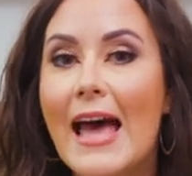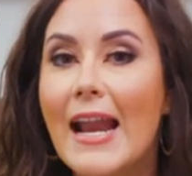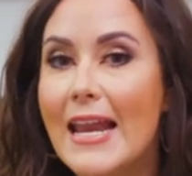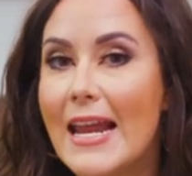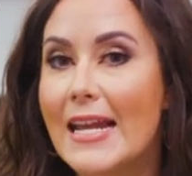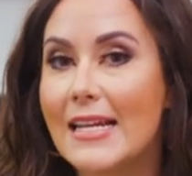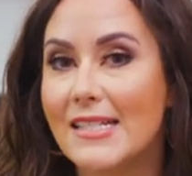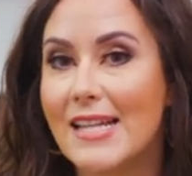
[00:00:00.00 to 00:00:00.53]
that
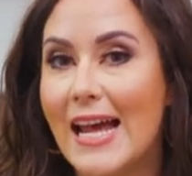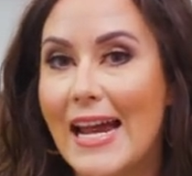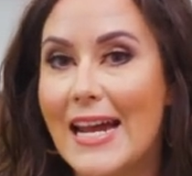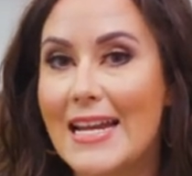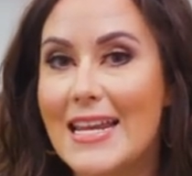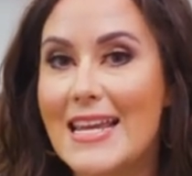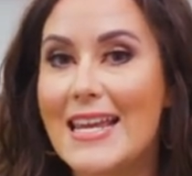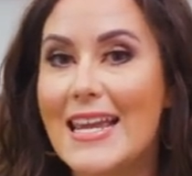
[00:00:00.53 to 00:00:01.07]

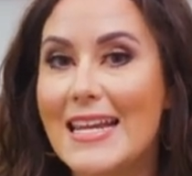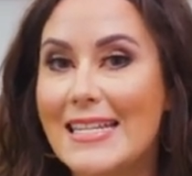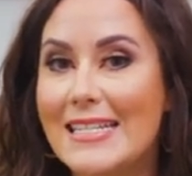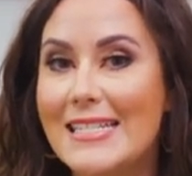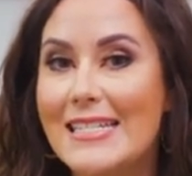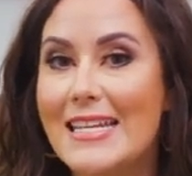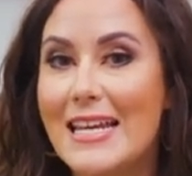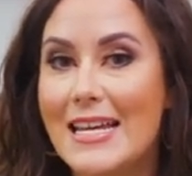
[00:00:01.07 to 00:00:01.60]
anxiety
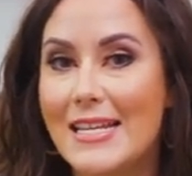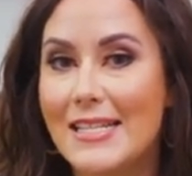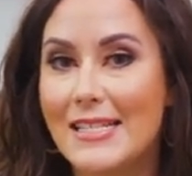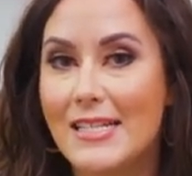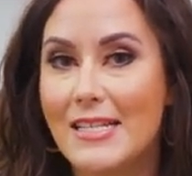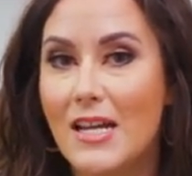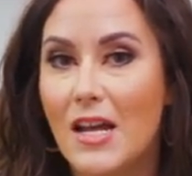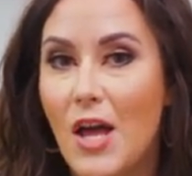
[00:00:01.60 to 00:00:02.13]

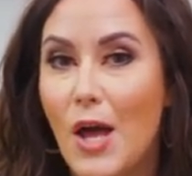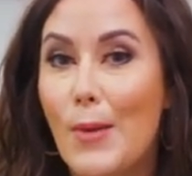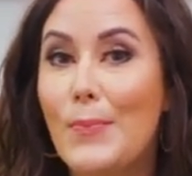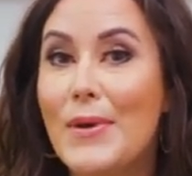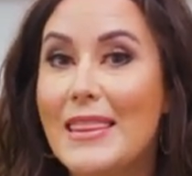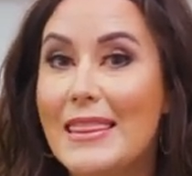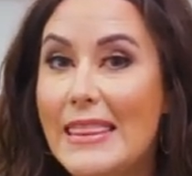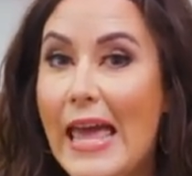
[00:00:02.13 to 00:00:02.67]
exist,
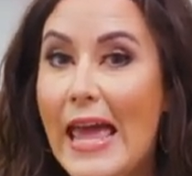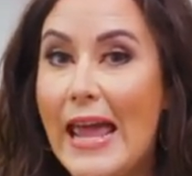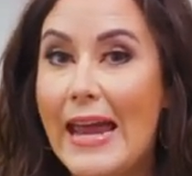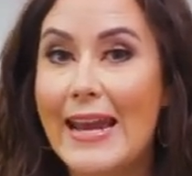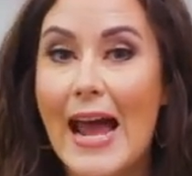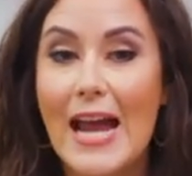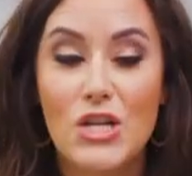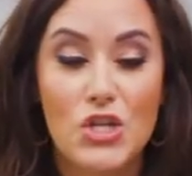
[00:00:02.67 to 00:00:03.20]
but
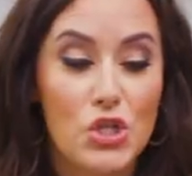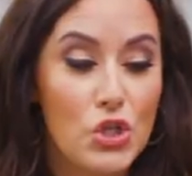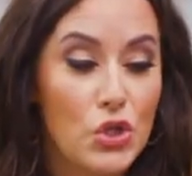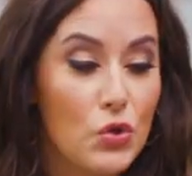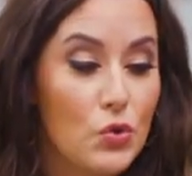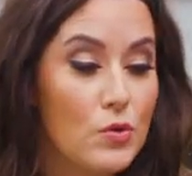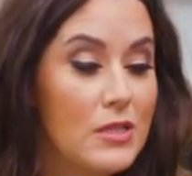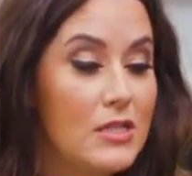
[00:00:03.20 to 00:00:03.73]
then I
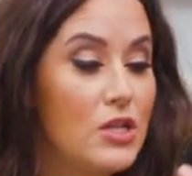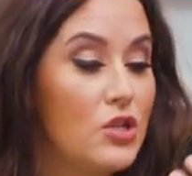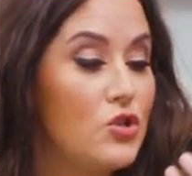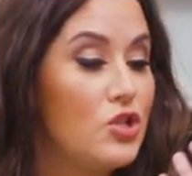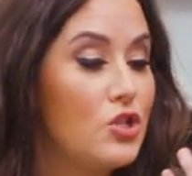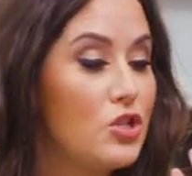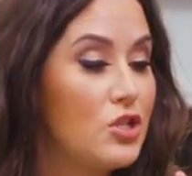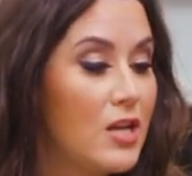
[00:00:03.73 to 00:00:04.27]
choose to
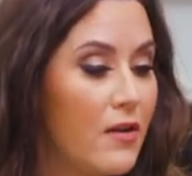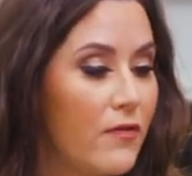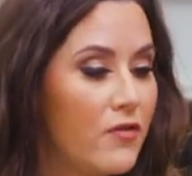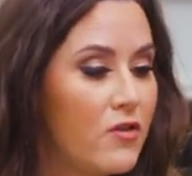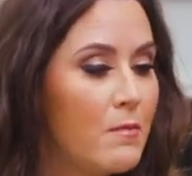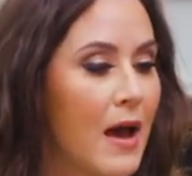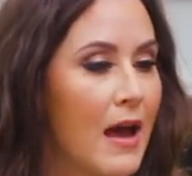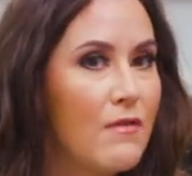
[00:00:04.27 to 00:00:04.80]

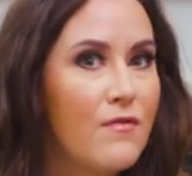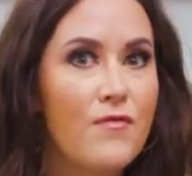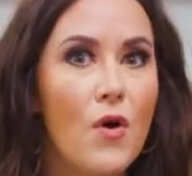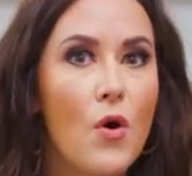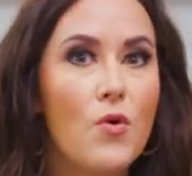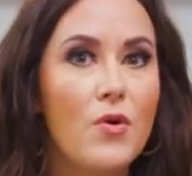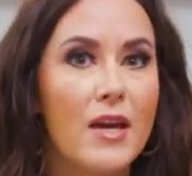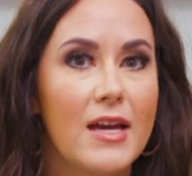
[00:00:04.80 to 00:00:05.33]
shift my
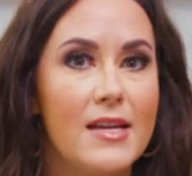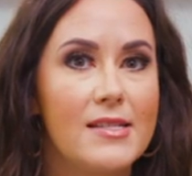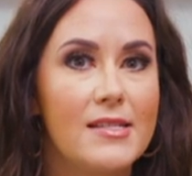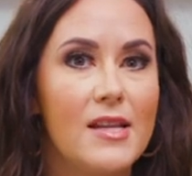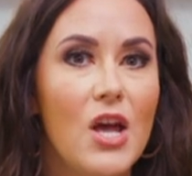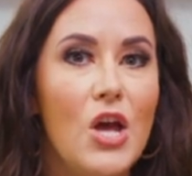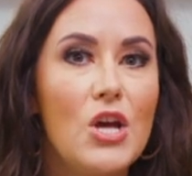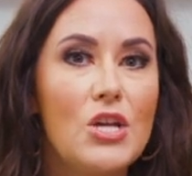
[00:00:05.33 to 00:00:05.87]

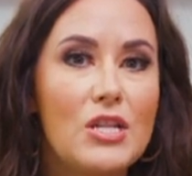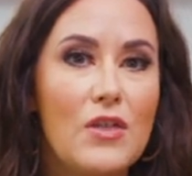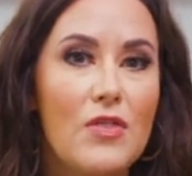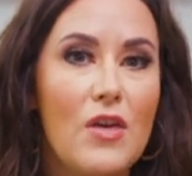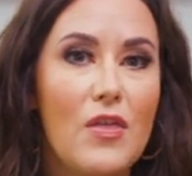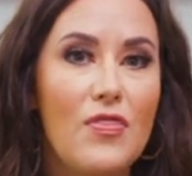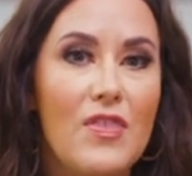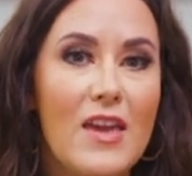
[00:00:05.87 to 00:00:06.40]
focus to
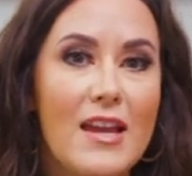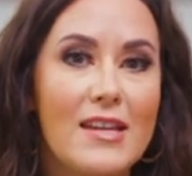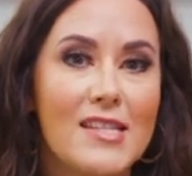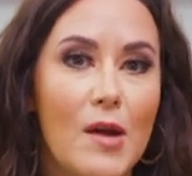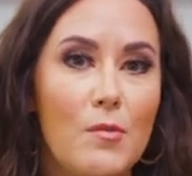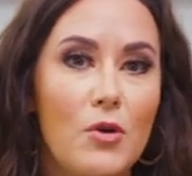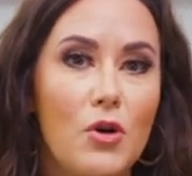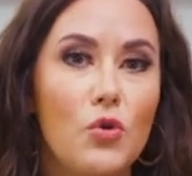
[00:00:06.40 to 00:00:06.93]
the things
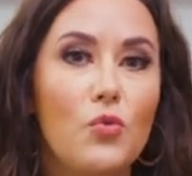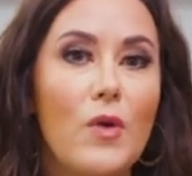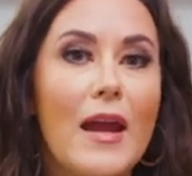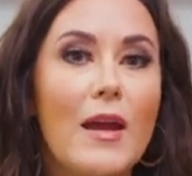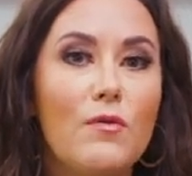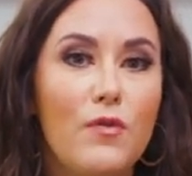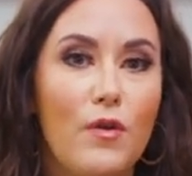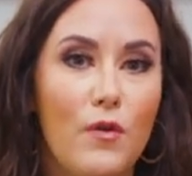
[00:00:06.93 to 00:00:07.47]
I'm
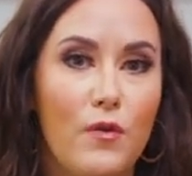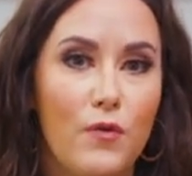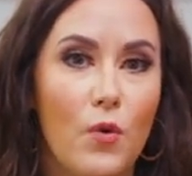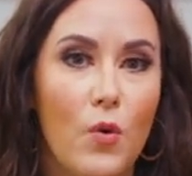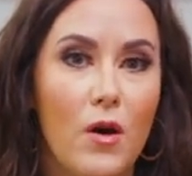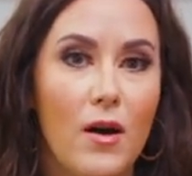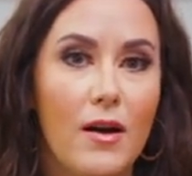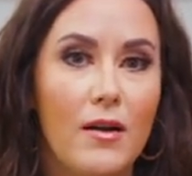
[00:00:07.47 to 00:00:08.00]
grateful
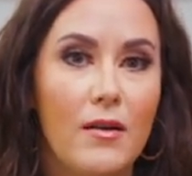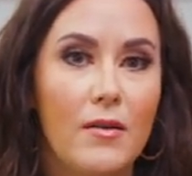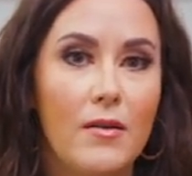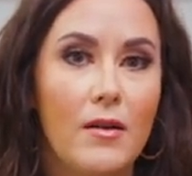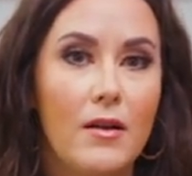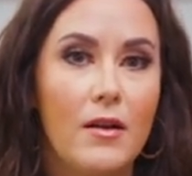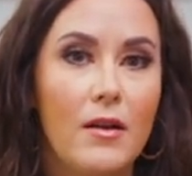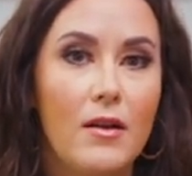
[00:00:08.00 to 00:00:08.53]
for
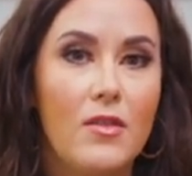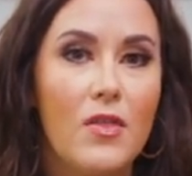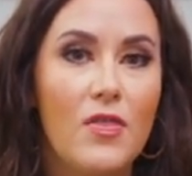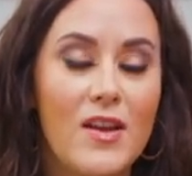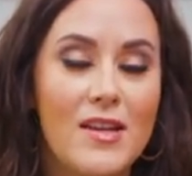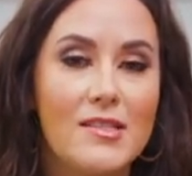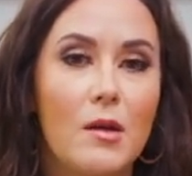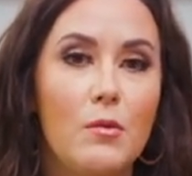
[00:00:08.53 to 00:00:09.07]
the
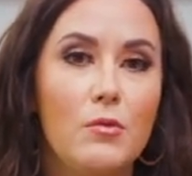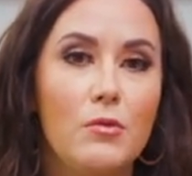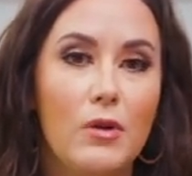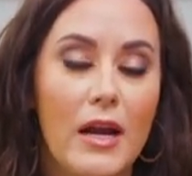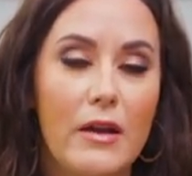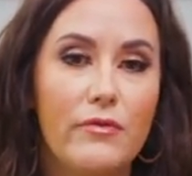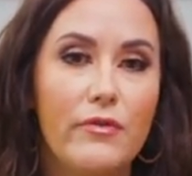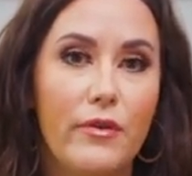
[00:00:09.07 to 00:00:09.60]
things I'm
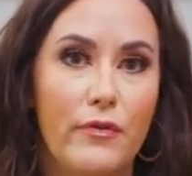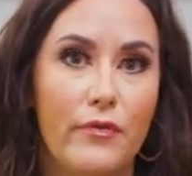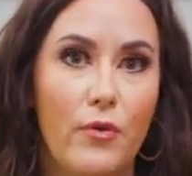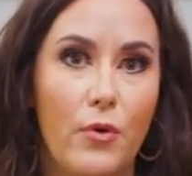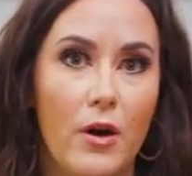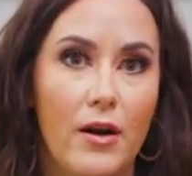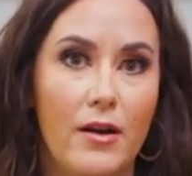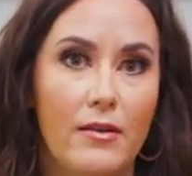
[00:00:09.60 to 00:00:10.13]
grateful
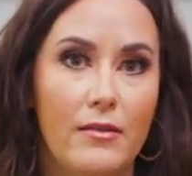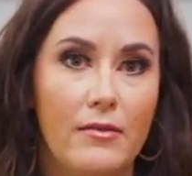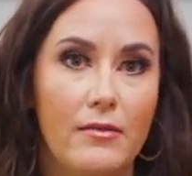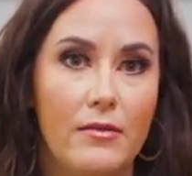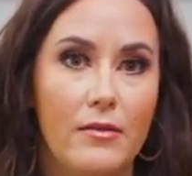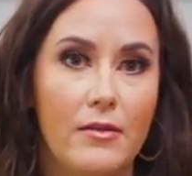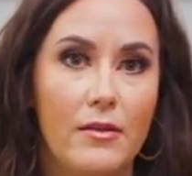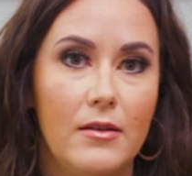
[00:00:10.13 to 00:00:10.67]
for,
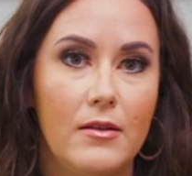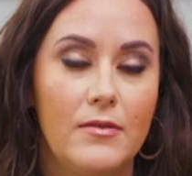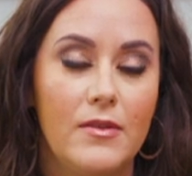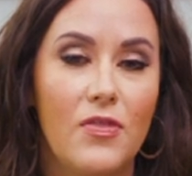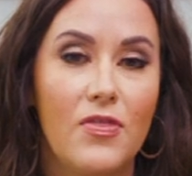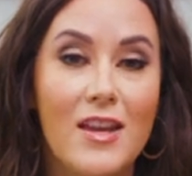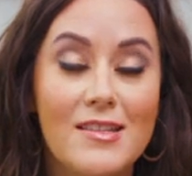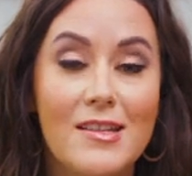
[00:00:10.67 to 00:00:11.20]

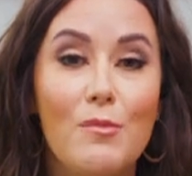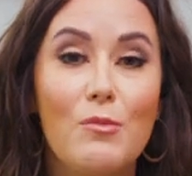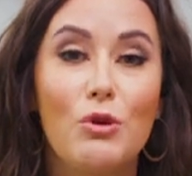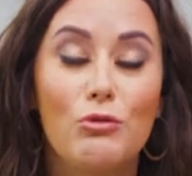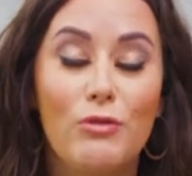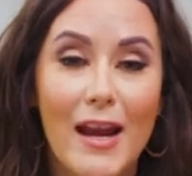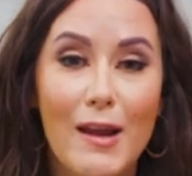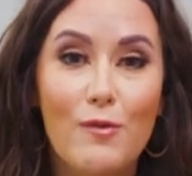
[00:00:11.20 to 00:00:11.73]
the things I'm
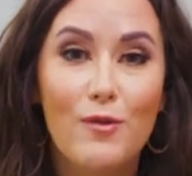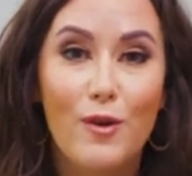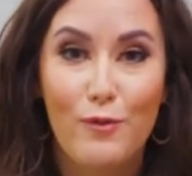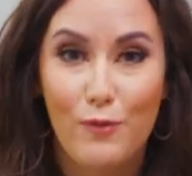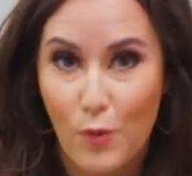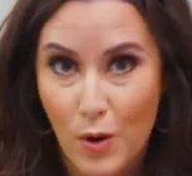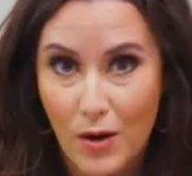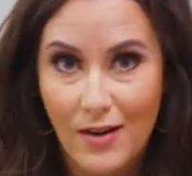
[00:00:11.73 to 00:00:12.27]
grateful
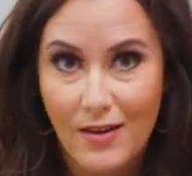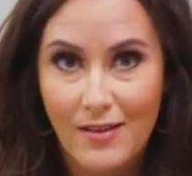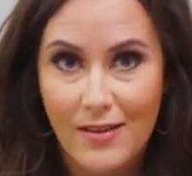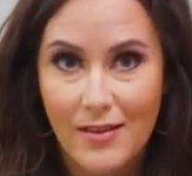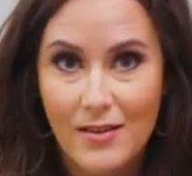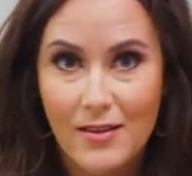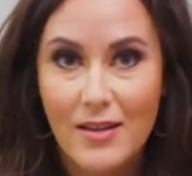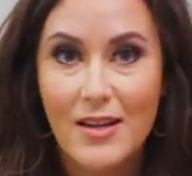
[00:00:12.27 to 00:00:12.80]
for
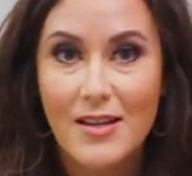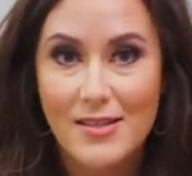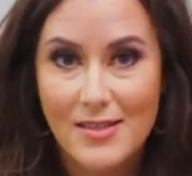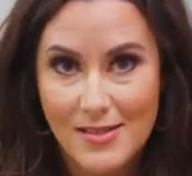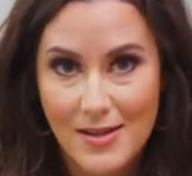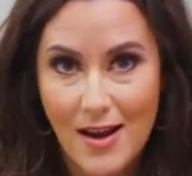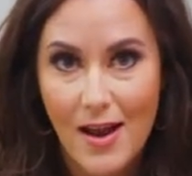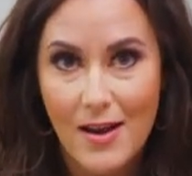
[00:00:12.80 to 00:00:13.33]

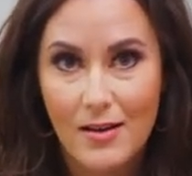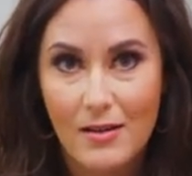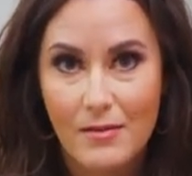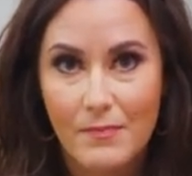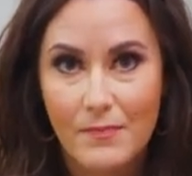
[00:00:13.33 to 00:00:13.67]
instead.